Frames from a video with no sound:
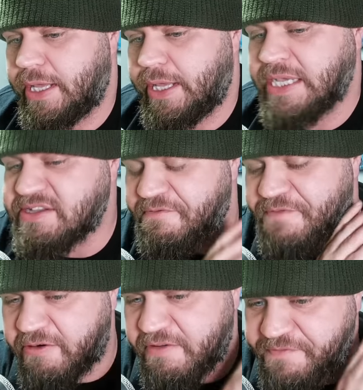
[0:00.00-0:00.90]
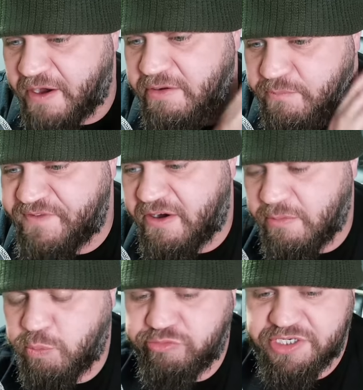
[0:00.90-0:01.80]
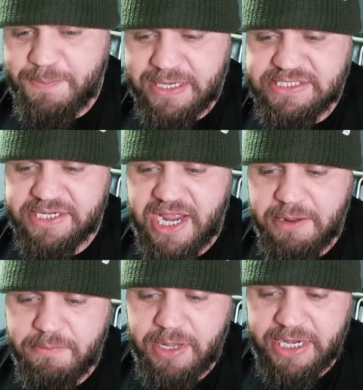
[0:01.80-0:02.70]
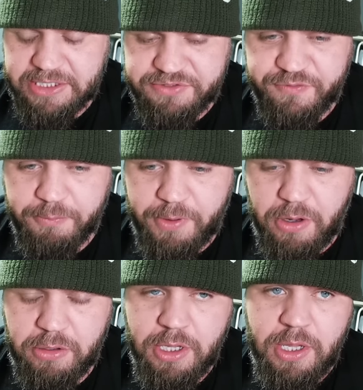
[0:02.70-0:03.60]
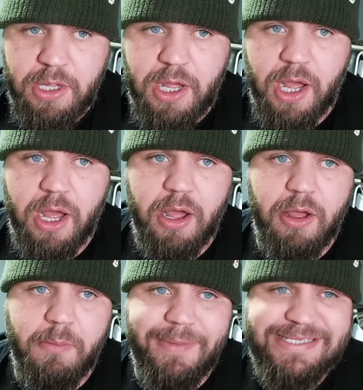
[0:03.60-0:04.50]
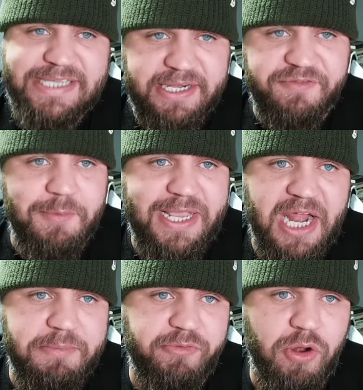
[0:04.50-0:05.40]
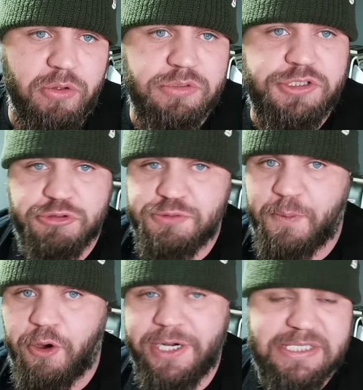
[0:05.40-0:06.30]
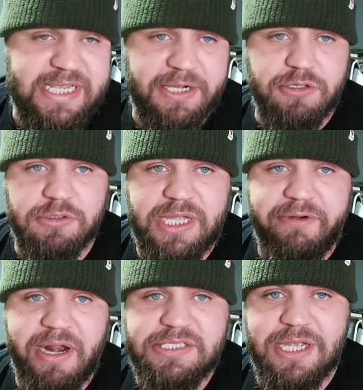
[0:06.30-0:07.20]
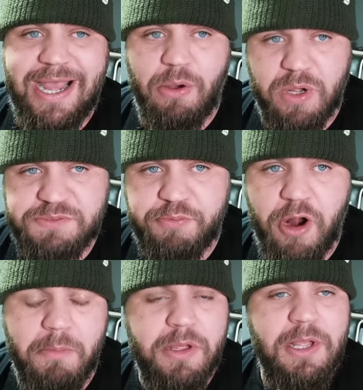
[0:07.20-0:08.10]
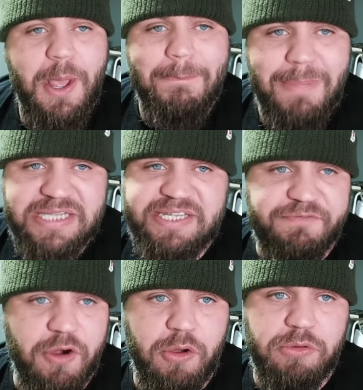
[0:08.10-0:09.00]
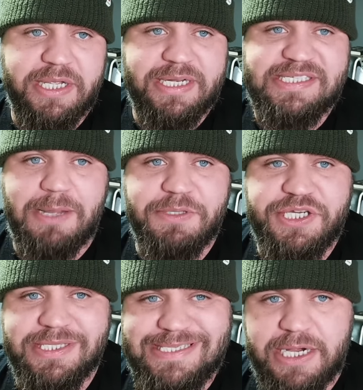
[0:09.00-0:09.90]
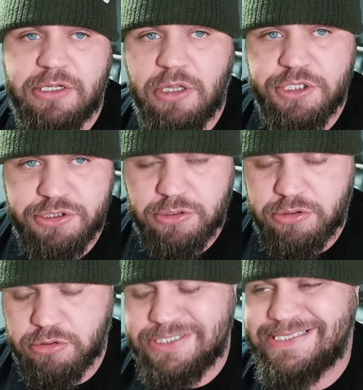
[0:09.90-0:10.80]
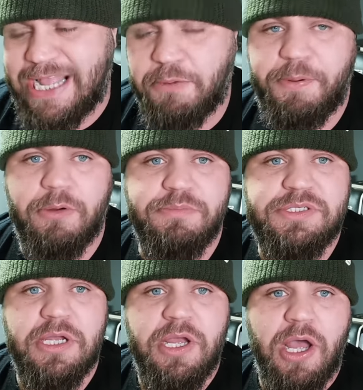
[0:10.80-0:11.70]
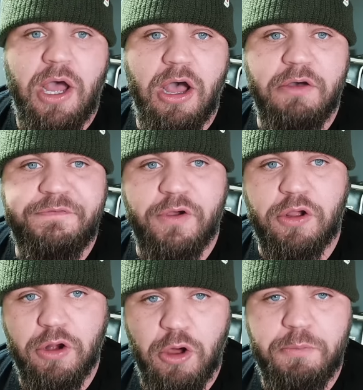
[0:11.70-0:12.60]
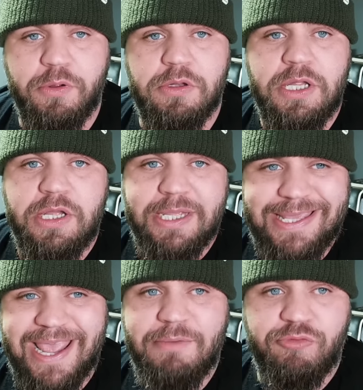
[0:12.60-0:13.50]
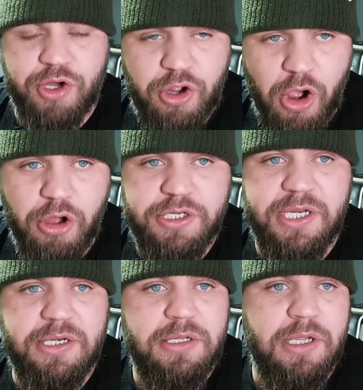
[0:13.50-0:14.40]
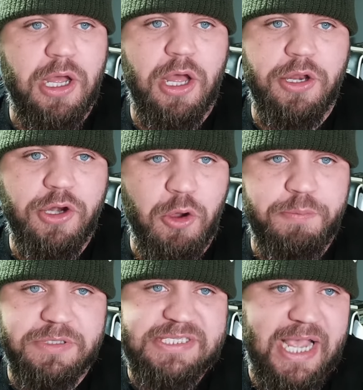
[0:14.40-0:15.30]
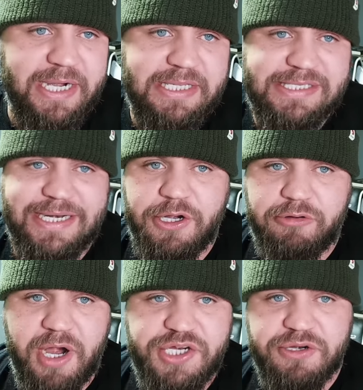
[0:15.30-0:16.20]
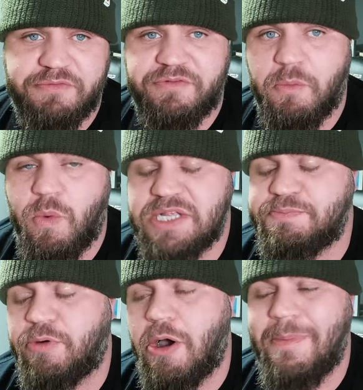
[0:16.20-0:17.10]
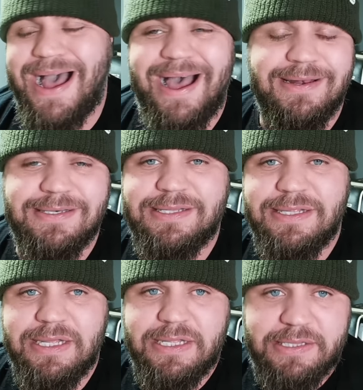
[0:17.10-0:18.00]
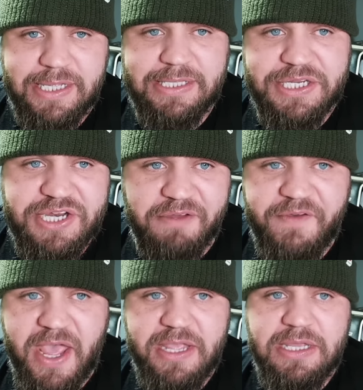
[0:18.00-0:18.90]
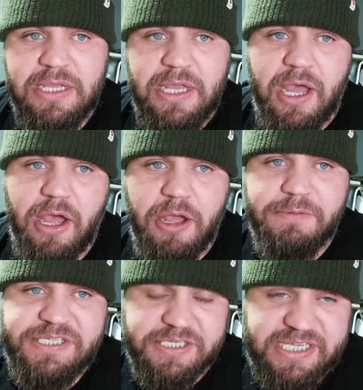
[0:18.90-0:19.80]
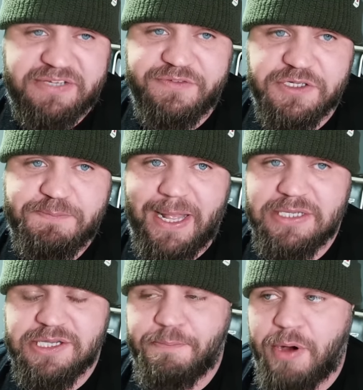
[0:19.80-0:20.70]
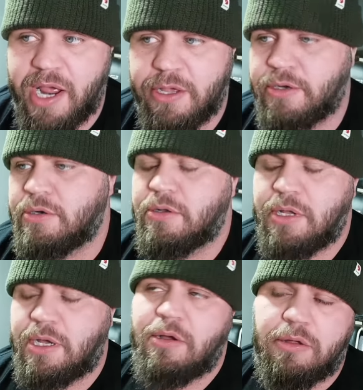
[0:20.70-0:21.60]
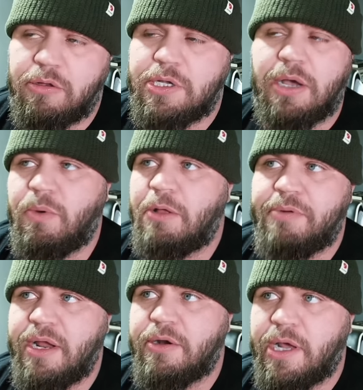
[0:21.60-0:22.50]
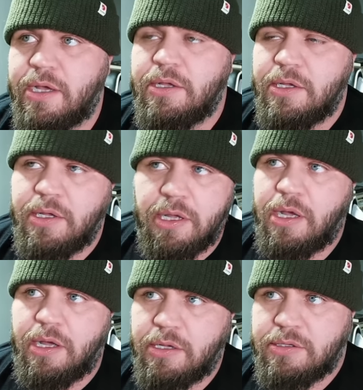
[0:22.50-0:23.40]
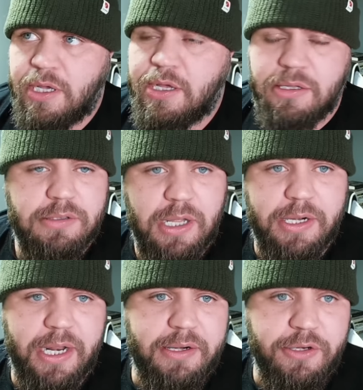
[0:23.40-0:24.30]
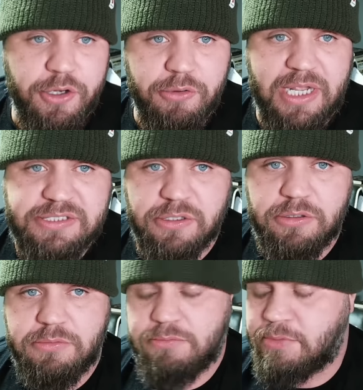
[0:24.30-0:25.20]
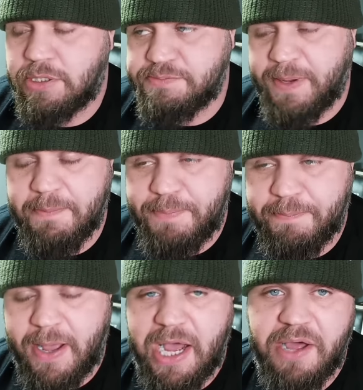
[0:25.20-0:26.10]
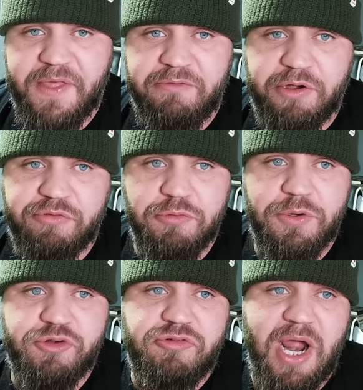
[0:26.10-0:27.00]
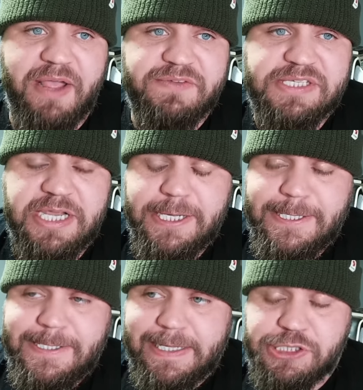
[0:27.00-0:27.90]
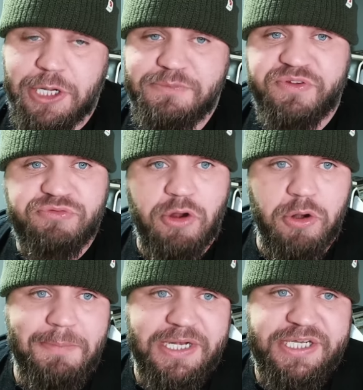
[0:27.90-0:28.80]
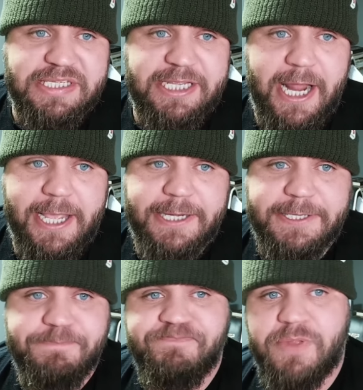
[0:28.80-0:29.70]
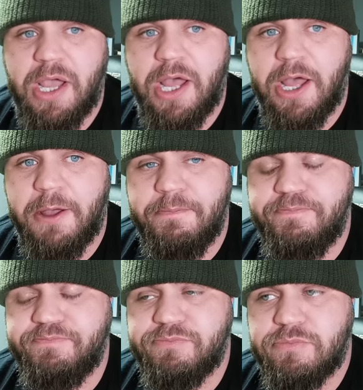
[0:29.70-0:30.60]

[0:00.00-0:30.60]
he's a very, very, very respected name in English football. Um, ascended from academy roles sporting and technical director at West Brom. Massive role in establishing technological step ups uh, for global game recording. Uh, notable signings and integration from West Brom and the English FA. Uh, successful spells at Brighton. How, look how well Brighton are. Uh, yeah, and then Newcastle has been a big part of their recruitment drives. In terms of his role at Manchester United, um,